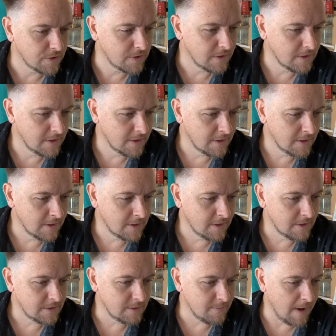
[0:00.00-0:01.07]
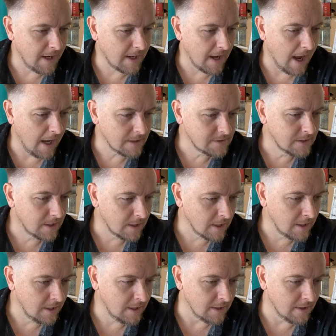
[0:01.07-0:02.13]
to make
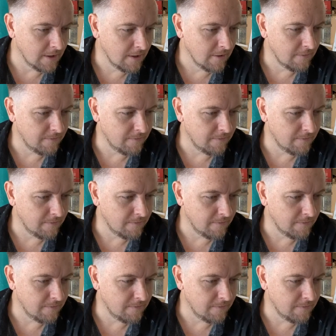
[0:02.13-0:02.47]
unclean,